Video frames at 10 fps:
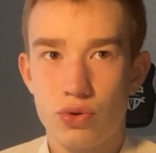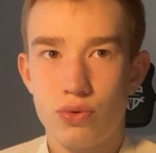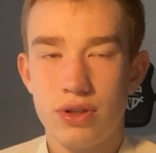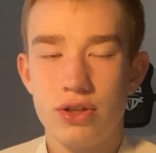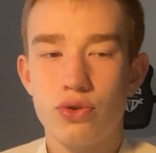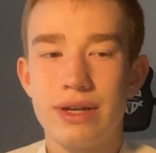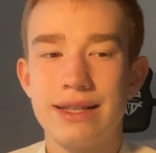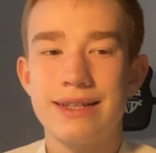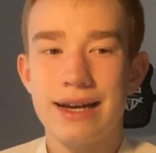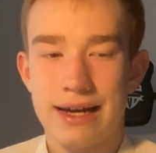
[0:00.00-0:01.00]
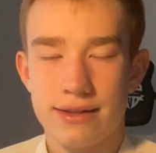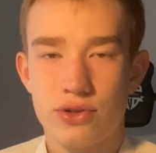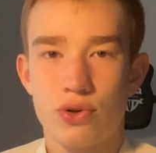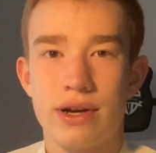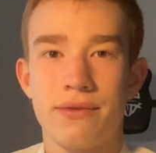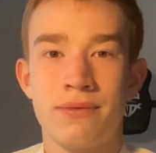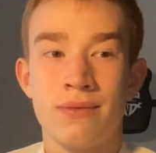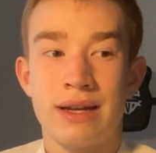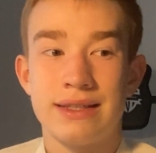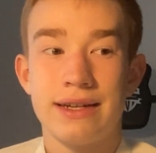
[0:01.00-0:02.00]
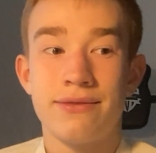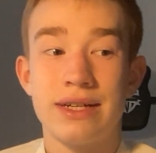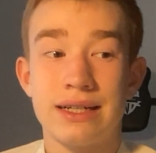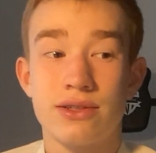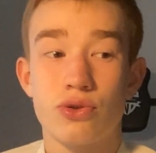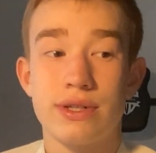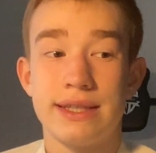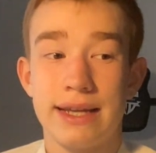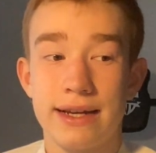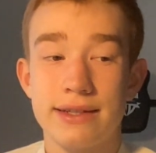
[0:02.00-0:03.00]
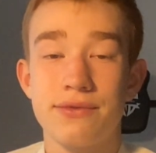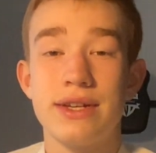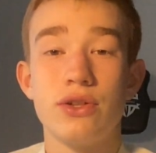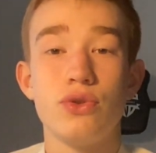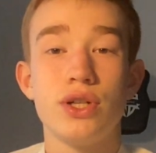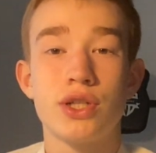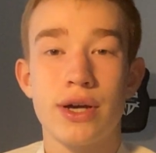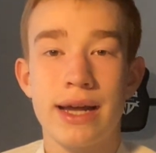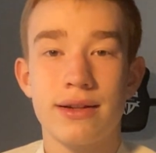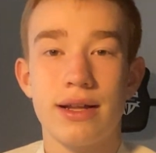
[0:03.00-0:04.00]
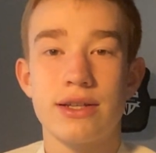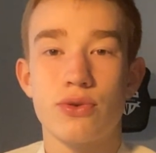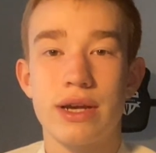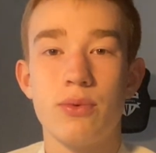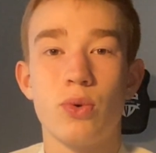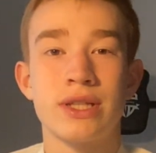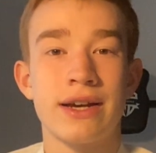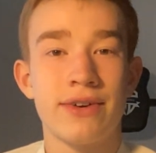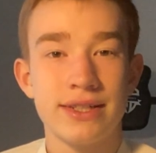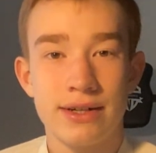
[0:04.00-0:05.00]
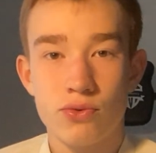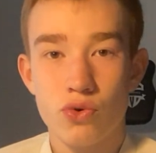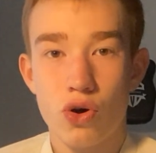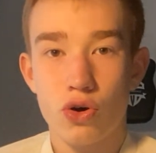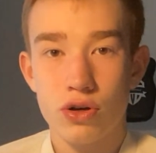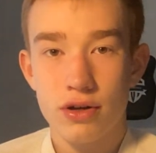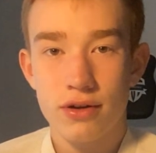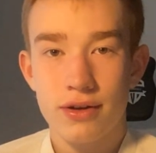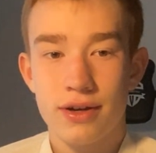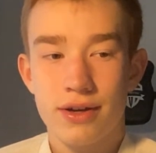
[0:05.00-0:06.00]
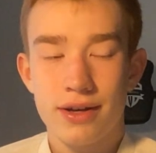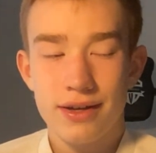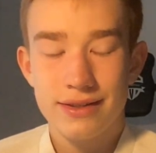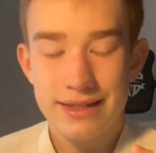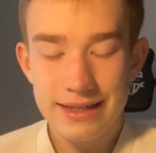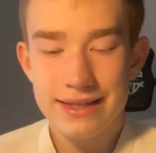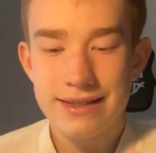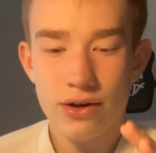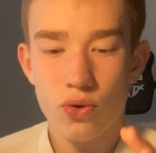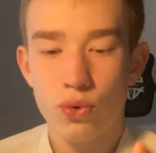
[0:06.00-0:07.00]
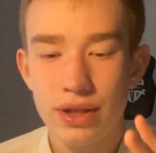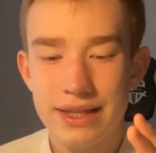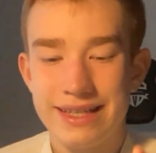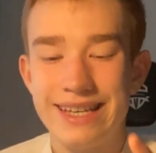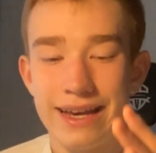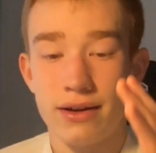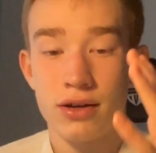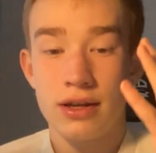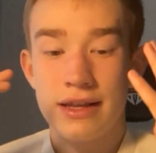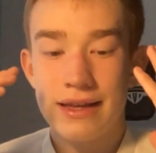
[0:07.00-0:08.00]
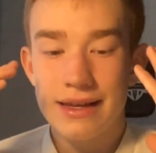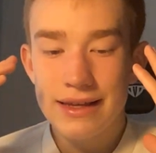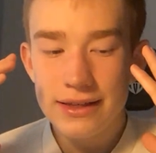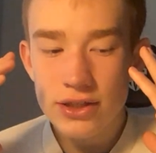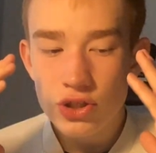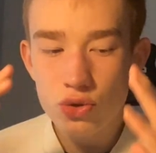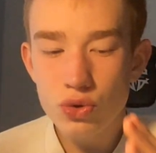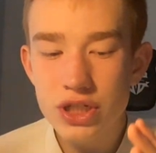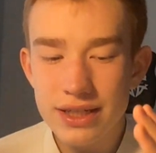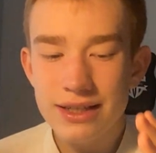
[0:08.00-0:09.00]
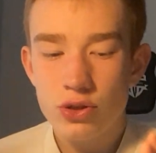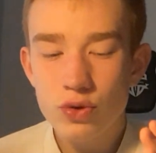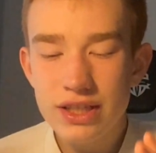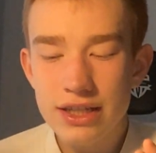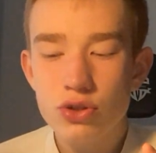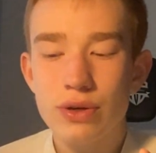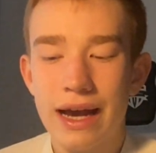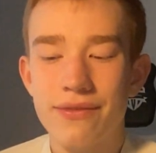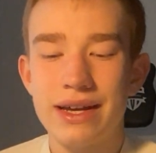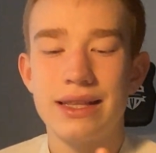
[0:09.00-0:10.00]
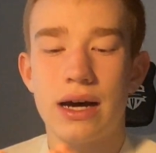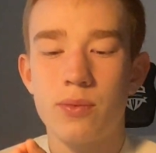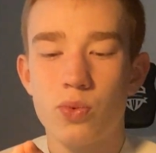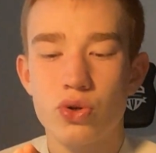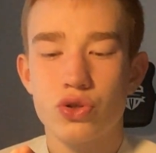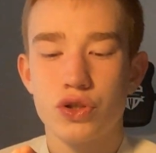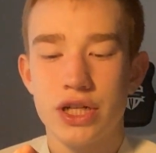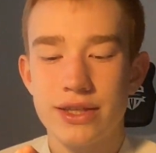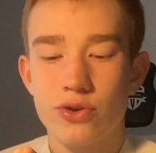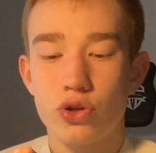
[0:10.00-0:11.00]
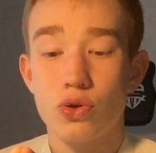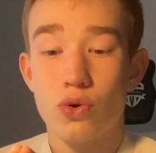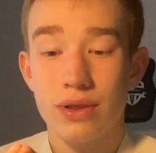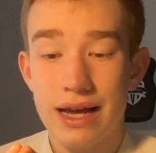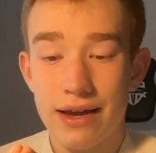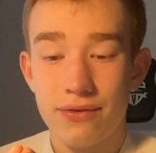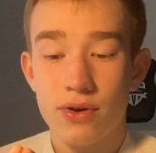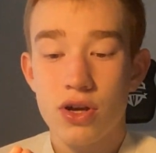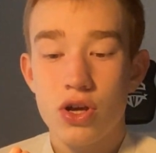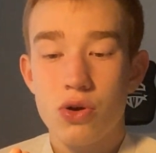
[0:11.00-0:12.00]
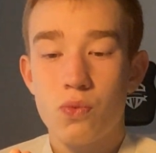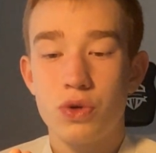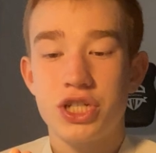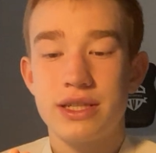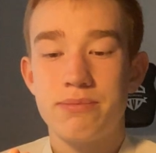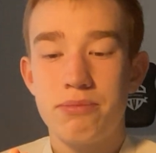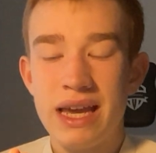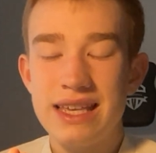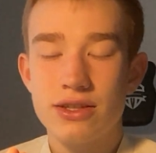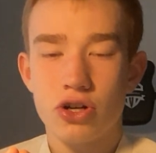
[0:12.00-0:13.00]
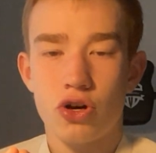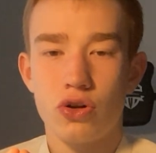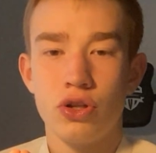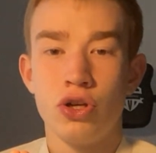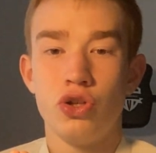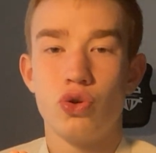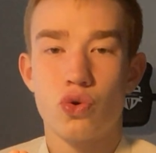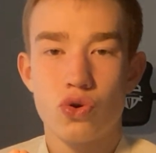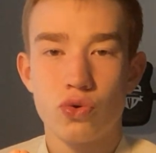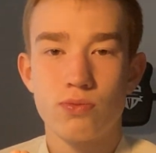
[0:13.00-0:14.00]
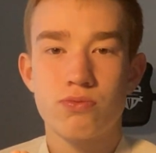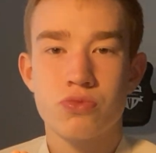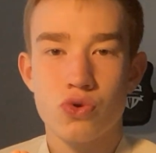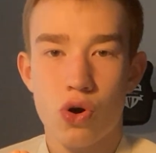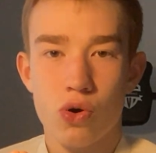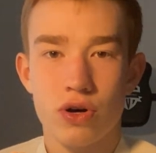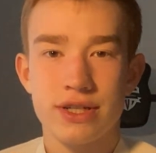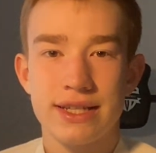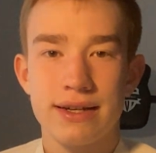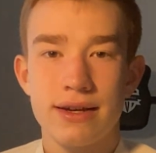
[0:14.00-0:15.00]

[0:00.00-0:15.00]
need to get the answer, if the answer is negative, then you need to analyze, okay, what have I done wrong? This is the whole idea. You need to have an upward trajectory in your life which is based on your own progress.